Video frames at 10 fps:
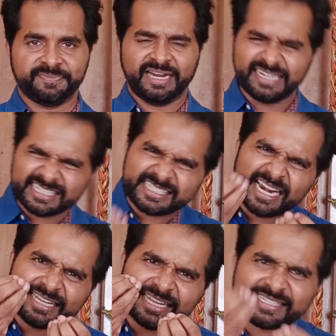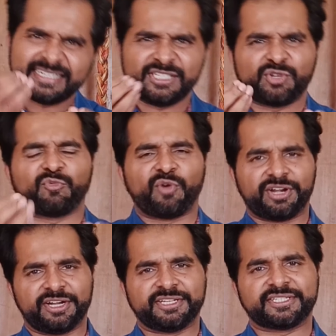Understand the essence of what
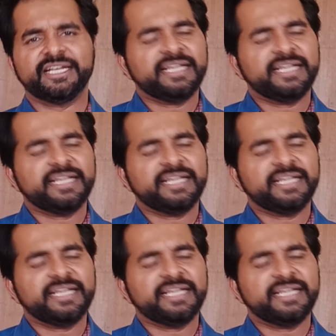it is.